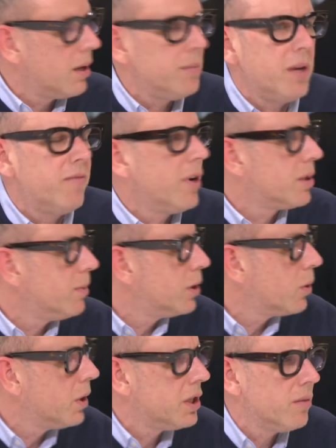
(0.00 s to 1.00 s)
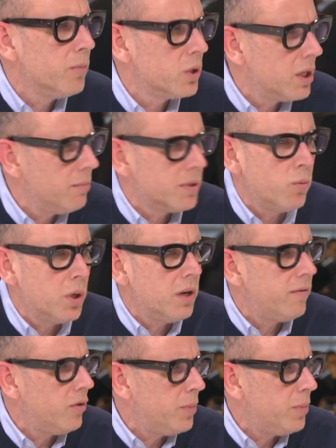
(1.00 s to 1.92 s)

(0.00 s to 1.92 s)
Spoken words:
I mean, a vast majority of Muslims are wonderful,